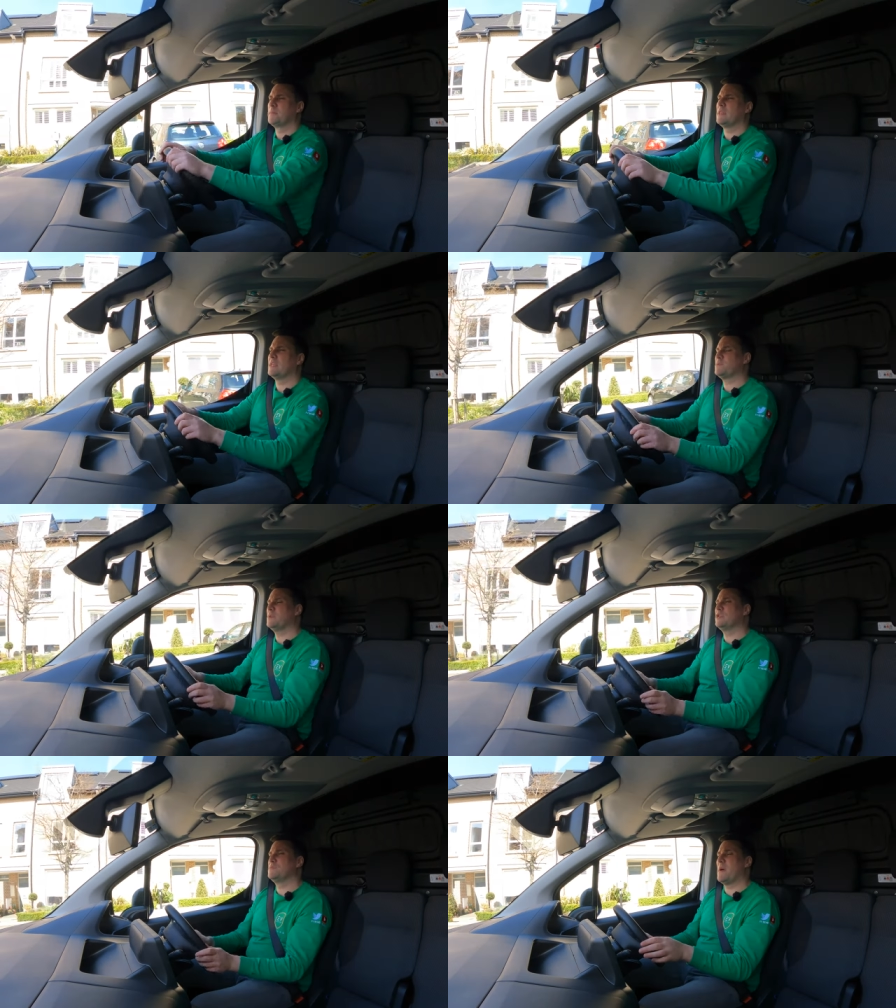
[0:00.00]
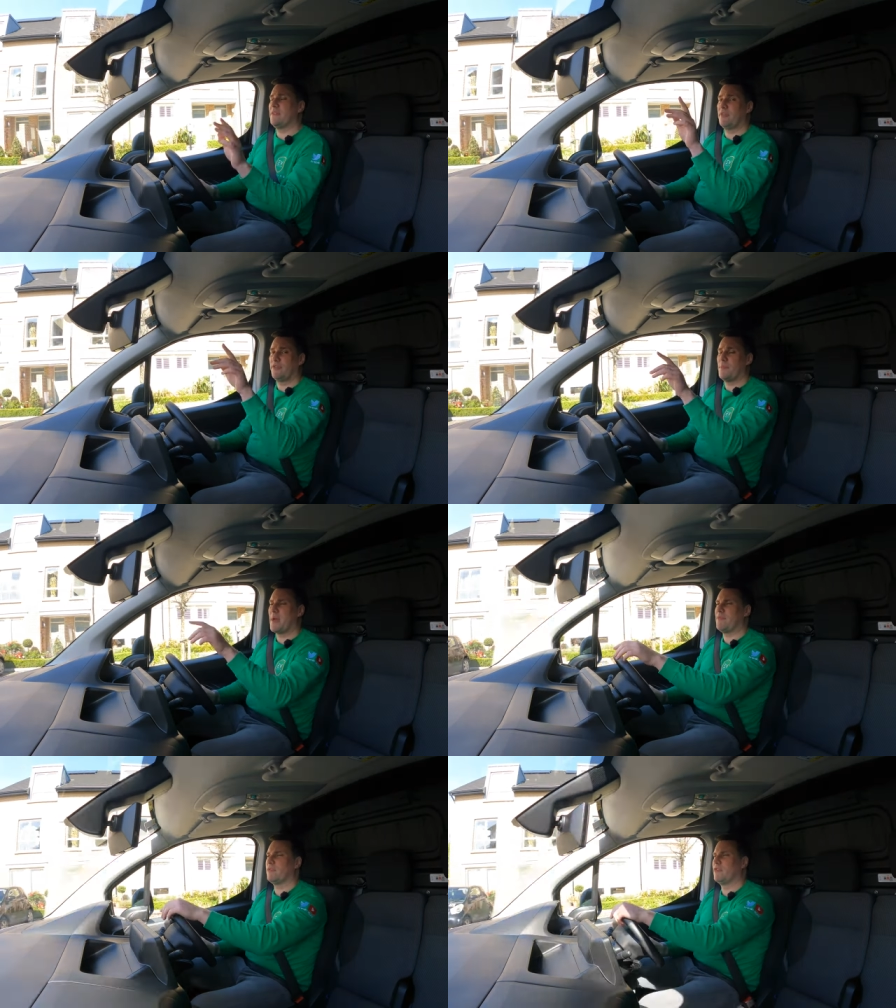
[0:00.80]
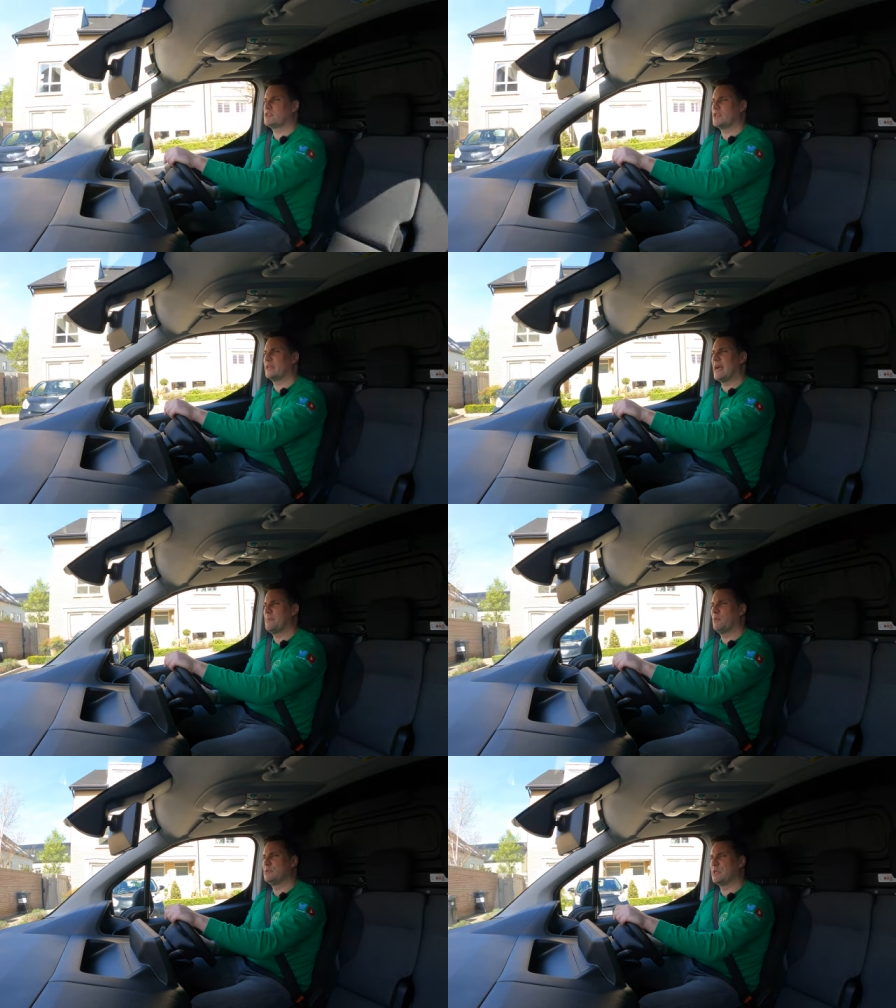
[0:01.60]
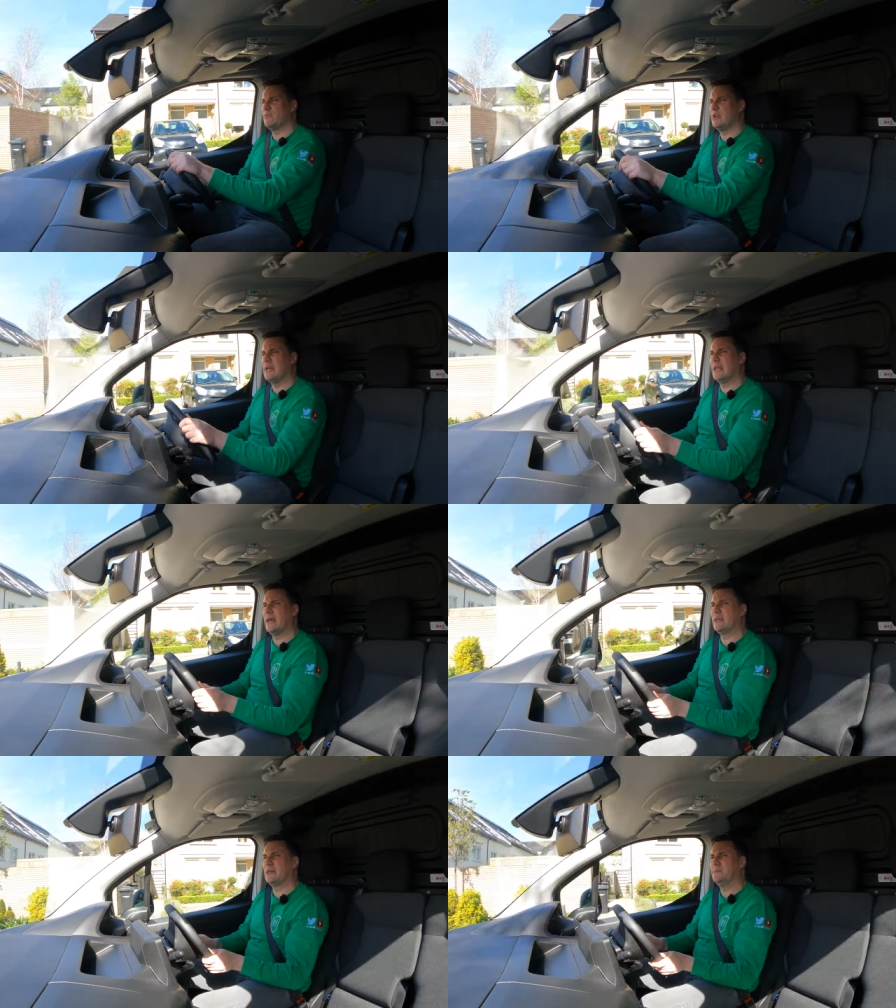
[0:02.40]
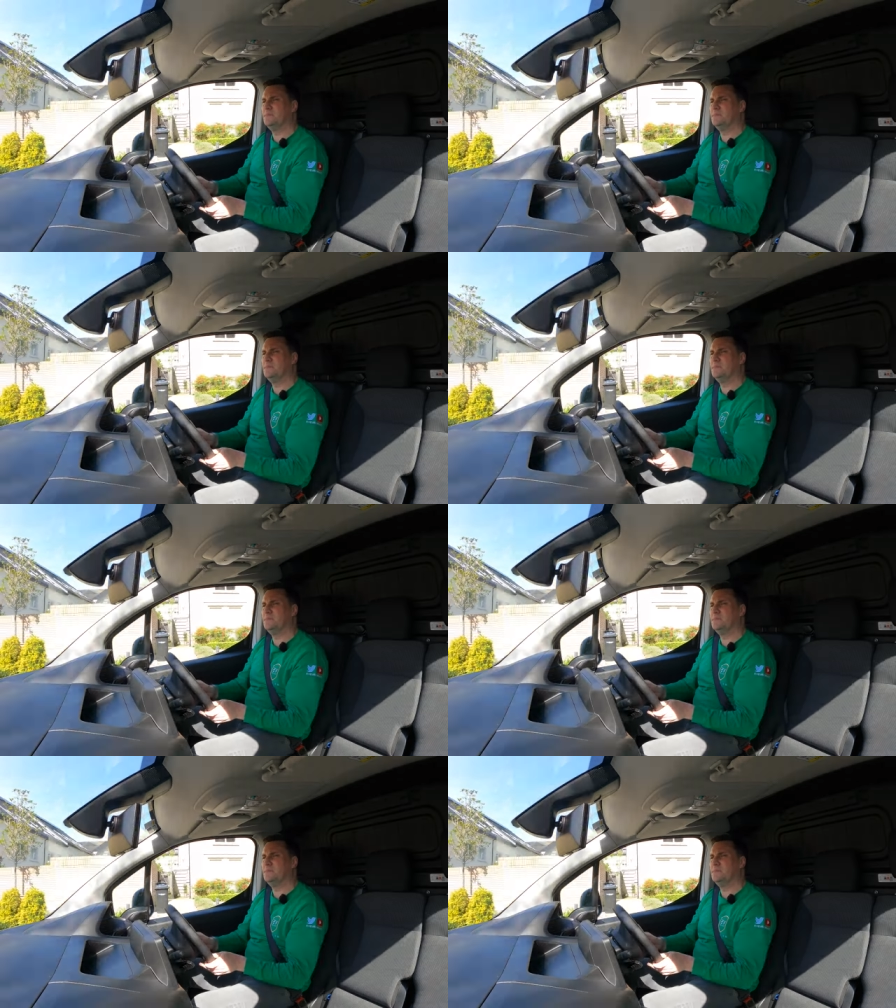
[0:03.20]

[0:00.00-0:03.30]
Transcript: This one does benefit from that reversing camera, which I really like.